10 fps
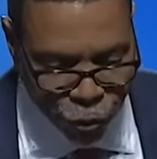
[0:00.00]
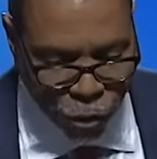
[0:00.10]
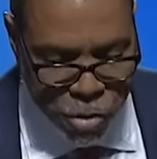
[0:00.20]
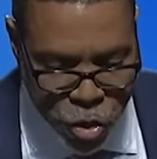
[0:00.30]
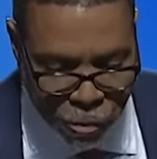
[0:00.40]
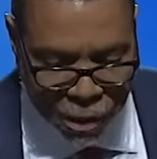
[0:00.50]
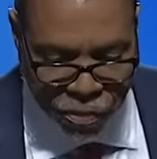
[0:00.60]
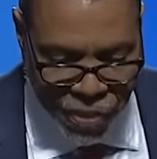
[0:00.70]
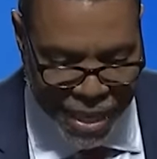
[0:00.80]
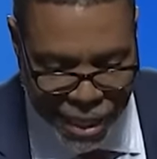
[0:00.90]
from human
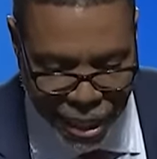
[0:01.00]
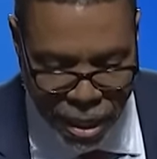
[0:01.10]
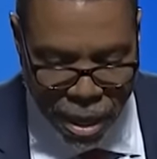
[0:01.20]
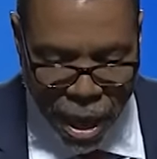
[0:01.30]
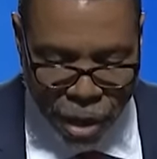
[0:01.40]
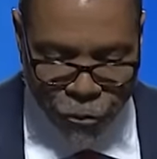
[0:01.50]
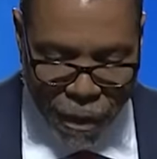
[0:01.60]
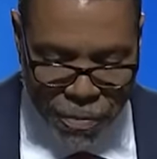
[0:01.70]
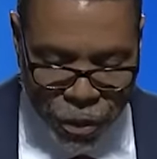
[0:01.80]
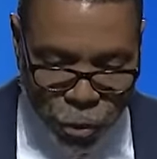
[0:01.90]
thinking and
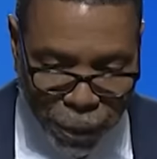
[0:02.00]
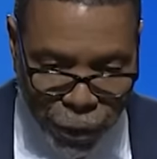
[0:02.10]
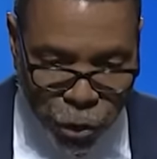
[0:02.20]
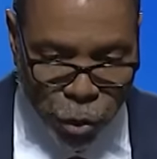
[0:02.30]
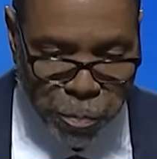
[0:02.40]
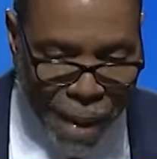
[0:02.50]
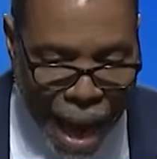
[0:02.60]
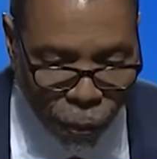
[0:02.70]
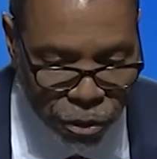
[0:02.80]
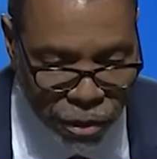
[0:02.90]
from the spiritual
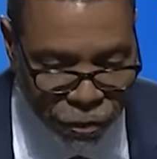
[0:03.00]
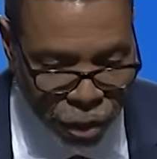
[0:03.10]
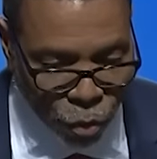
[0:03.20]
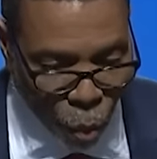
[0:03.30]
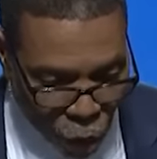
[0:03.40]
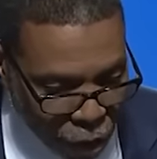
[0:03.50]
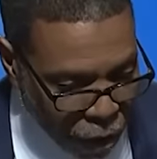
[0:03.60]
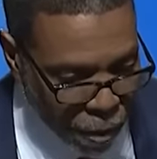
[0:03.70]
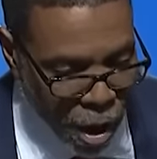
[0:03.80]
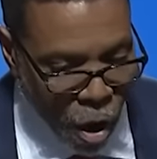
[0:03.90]
powers of this
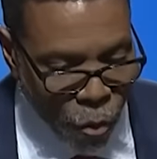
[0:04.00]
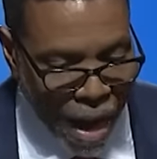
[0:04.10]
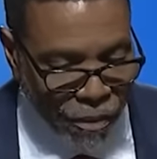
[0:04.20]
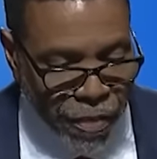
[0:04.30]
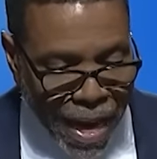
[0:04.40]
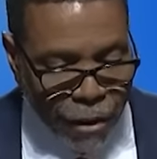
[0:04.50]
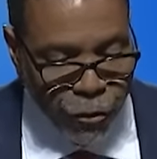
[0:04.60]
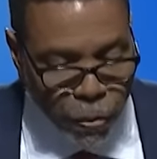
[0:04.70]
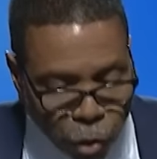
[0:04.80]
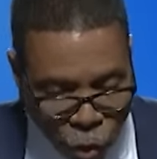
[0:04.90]
world rather than
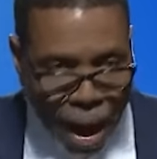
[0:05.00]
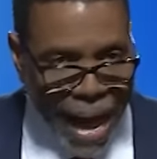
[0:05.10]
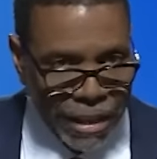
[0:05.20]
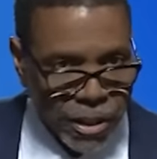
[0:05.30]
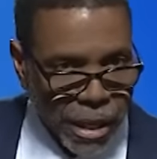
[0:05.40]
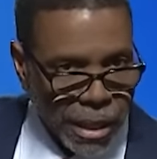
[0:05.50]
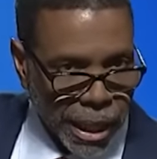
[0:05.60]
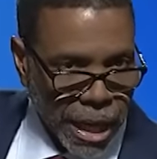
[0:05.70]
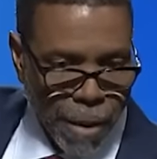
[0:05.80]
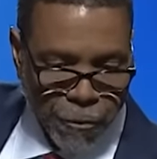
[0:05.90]
from Christ. They
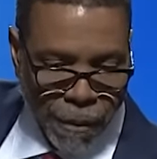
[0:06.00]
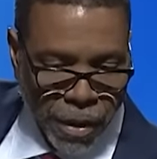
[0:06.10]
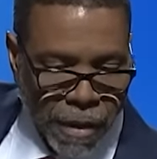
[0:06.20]
come from the